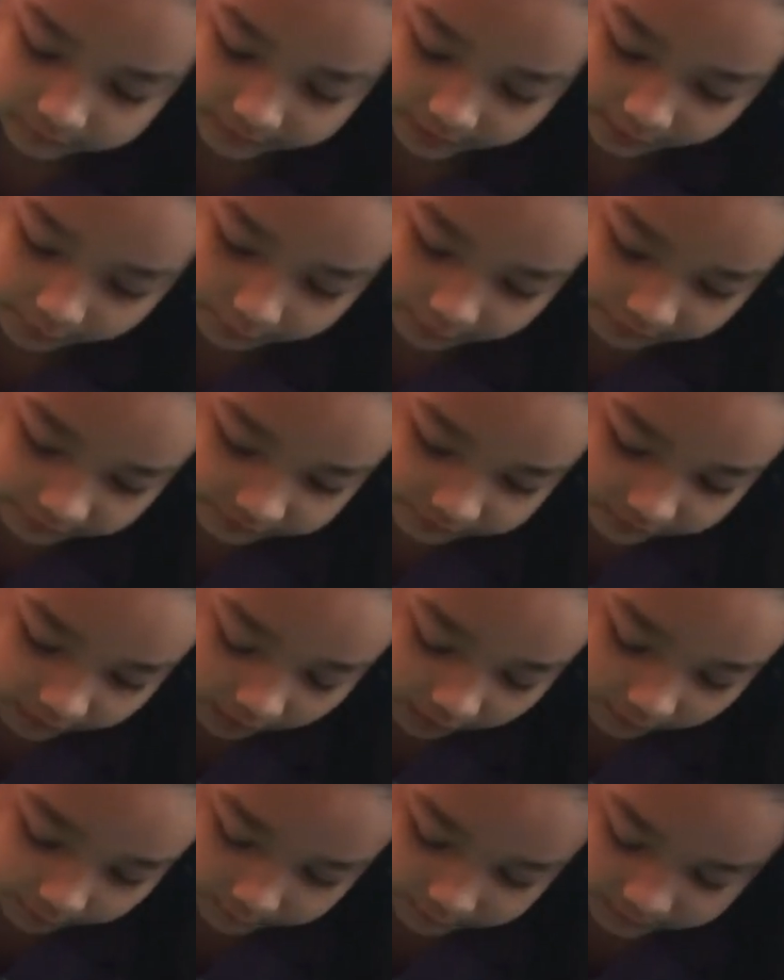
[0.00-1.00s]
we've
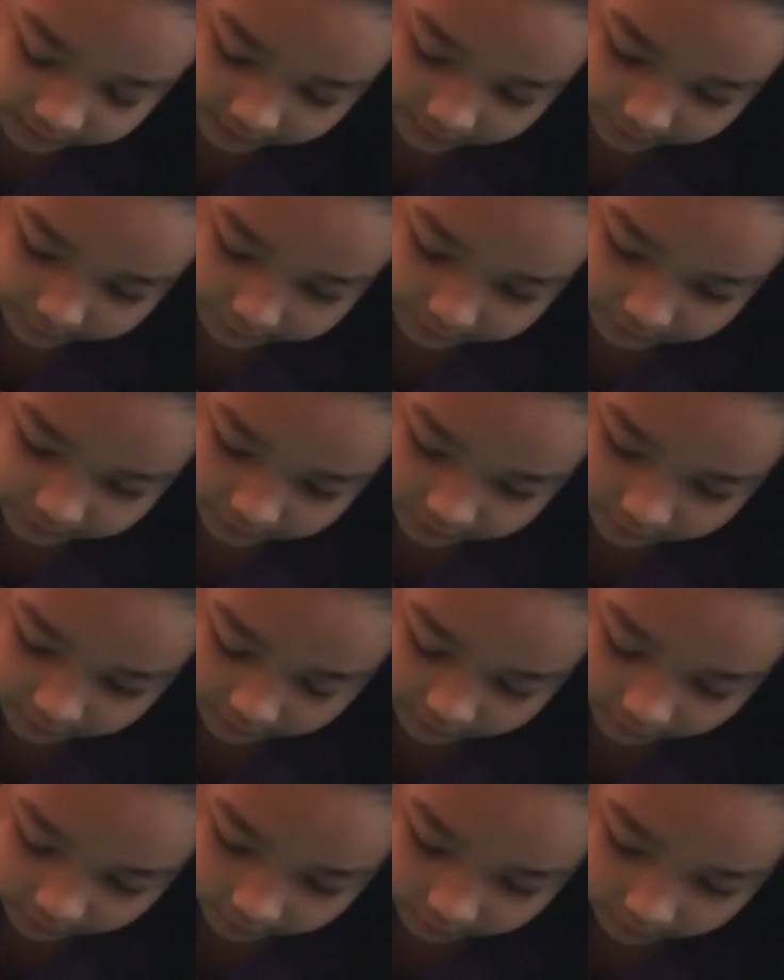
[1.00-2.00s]
taped the
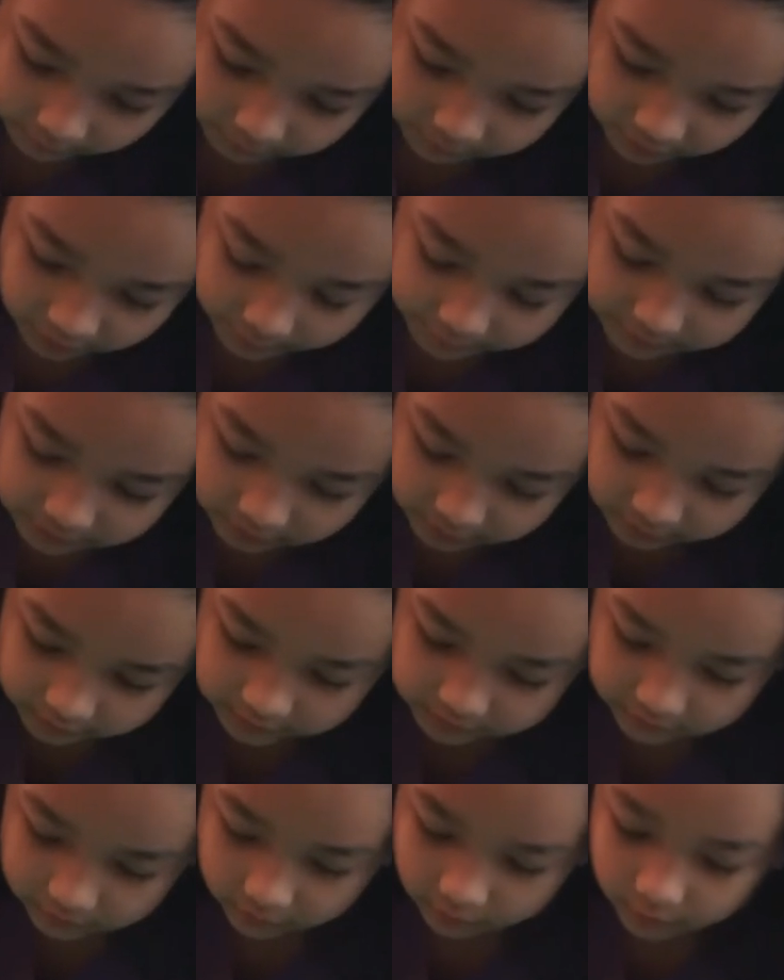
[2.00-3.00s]
tops on
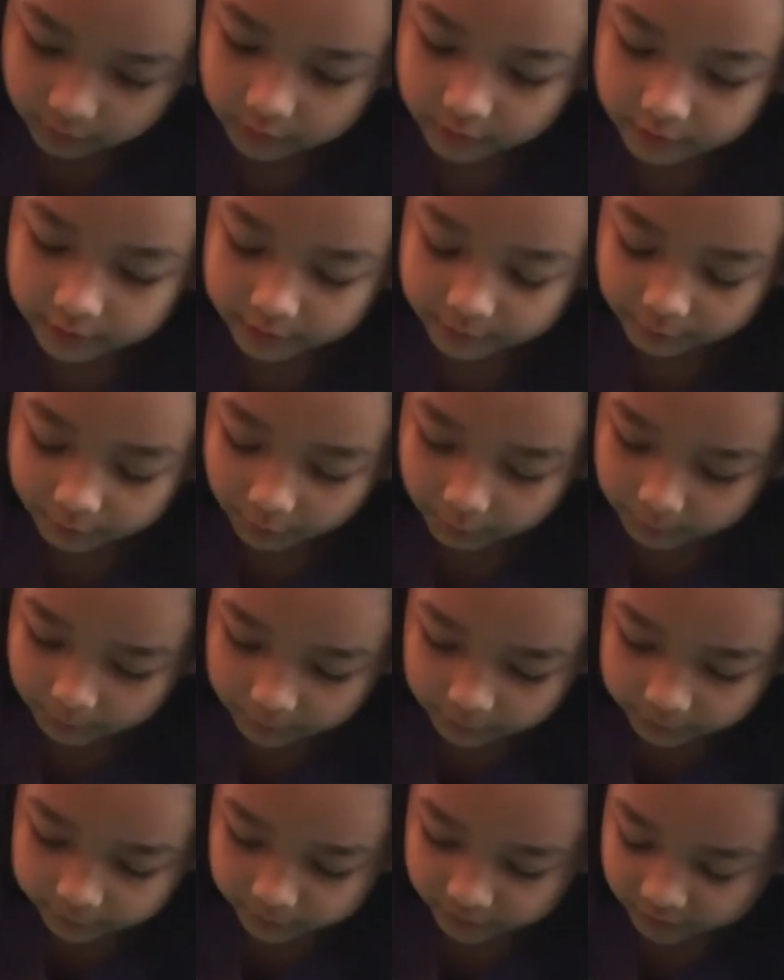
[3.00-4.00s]
so it won't
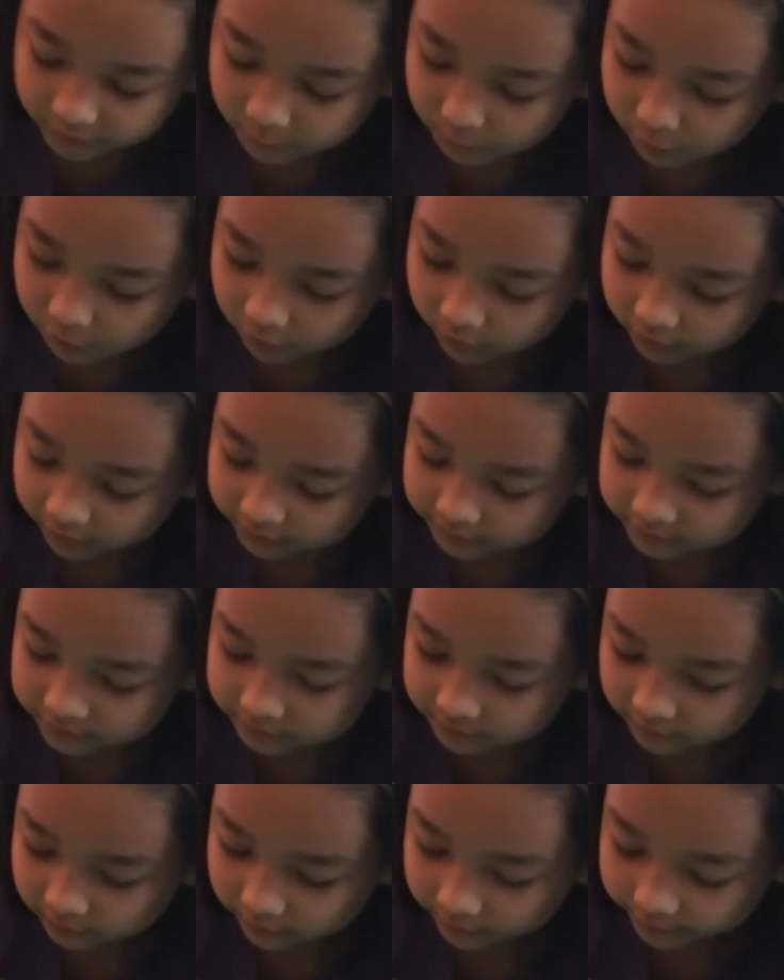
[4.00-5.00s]
move anymore, and so
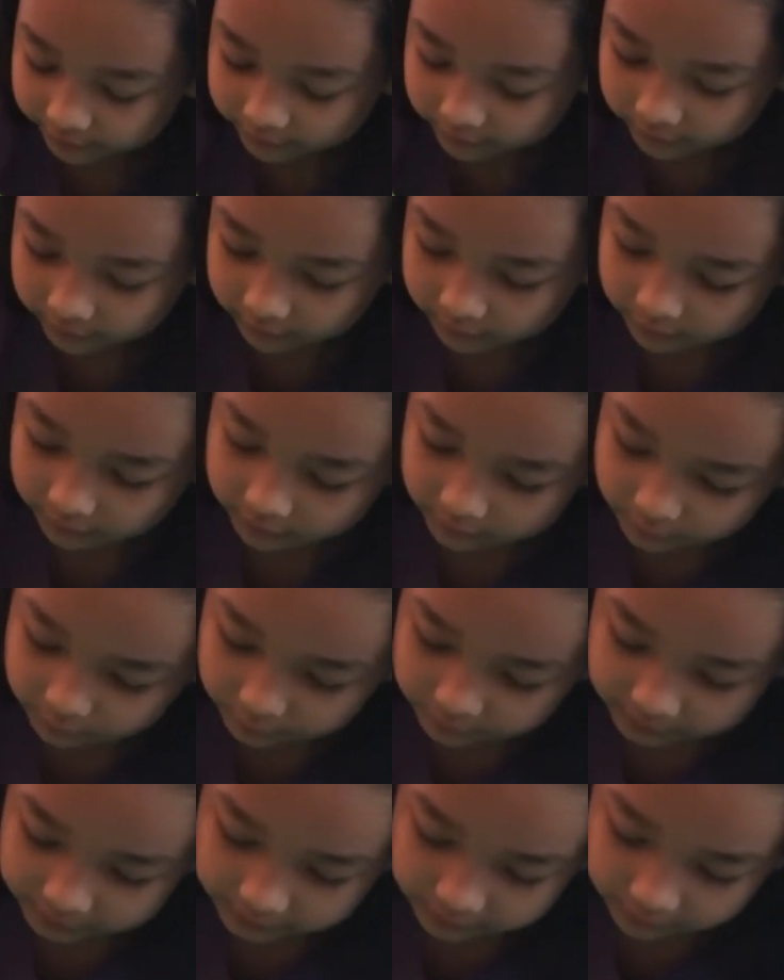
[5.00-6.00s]
like
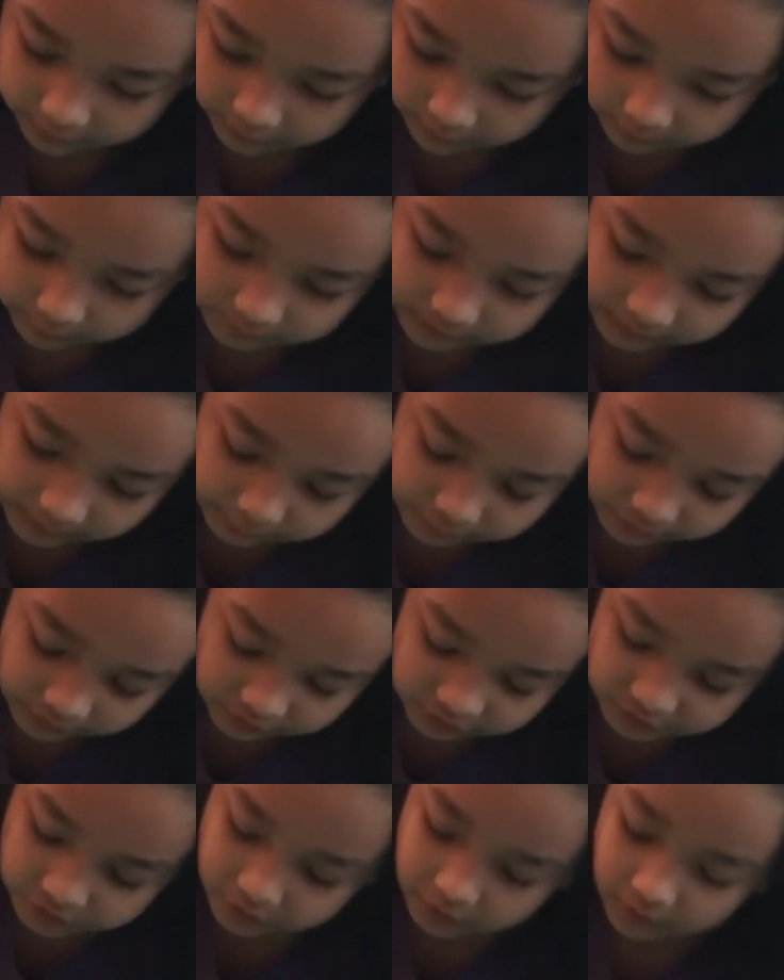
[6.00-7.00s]
we taped the
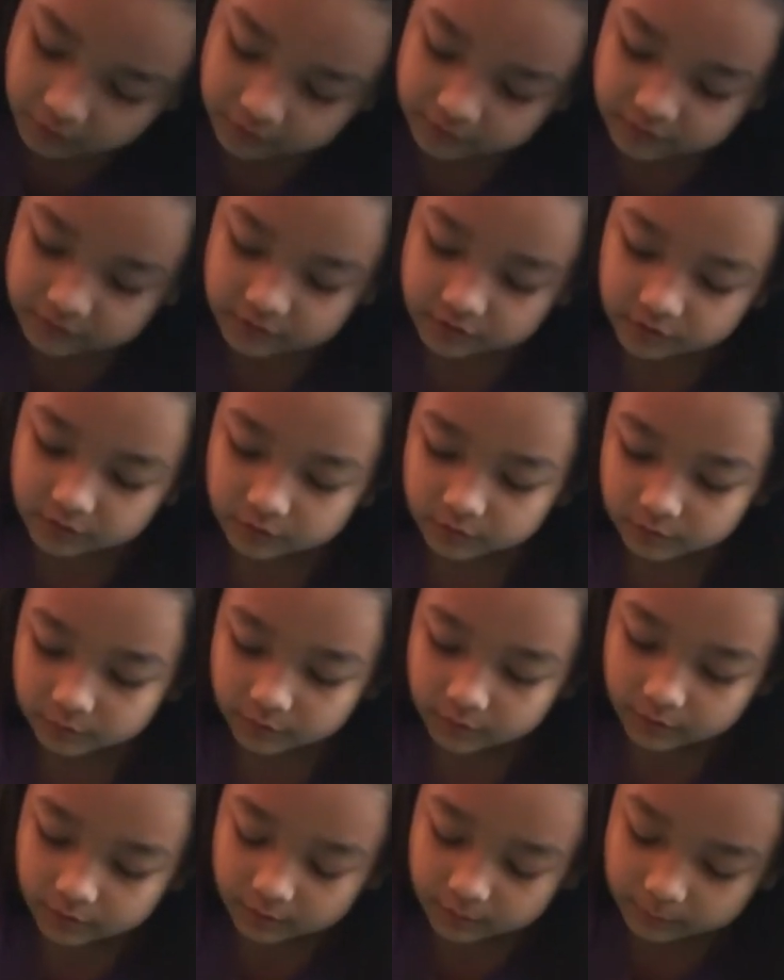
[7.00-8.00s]
straws to
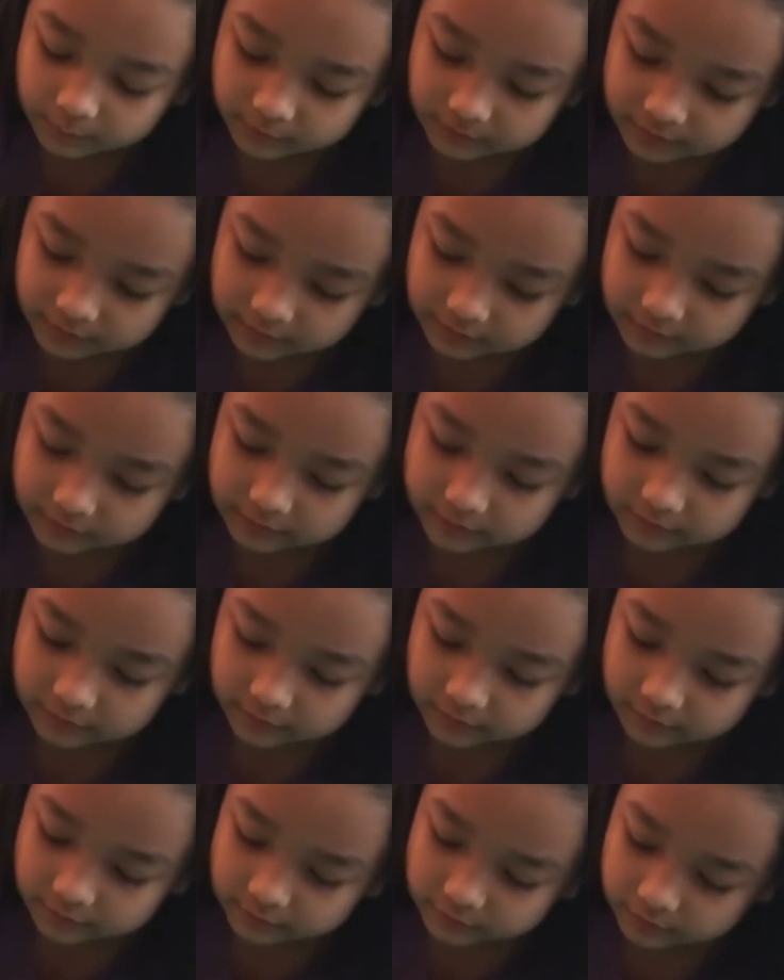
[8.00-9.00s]
these
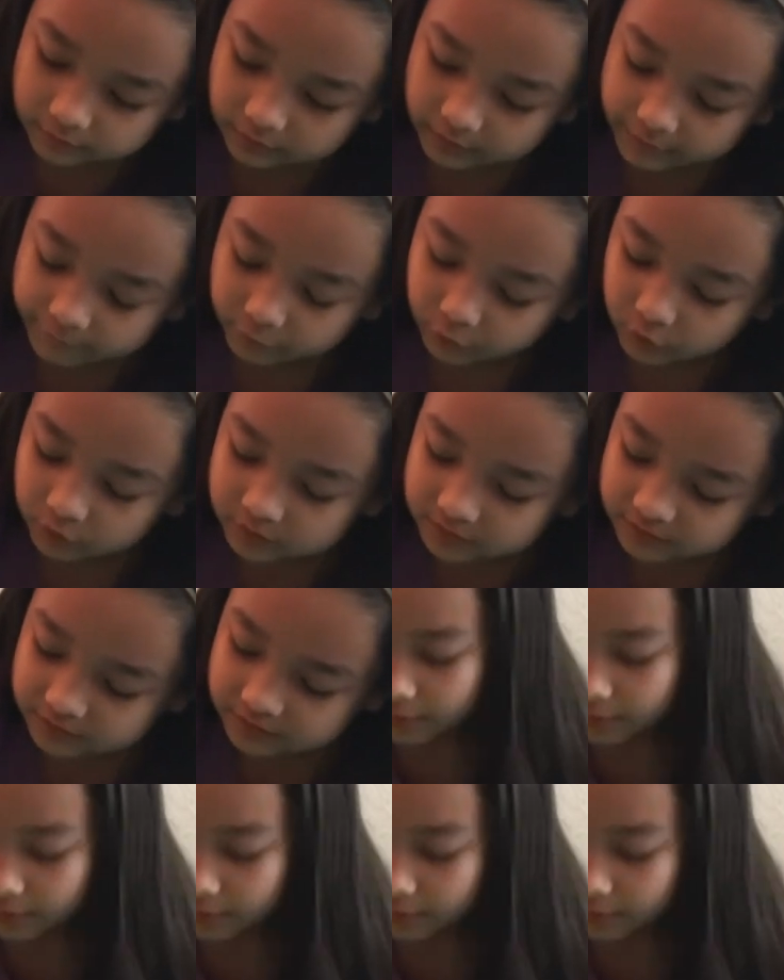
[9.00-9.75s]
levers,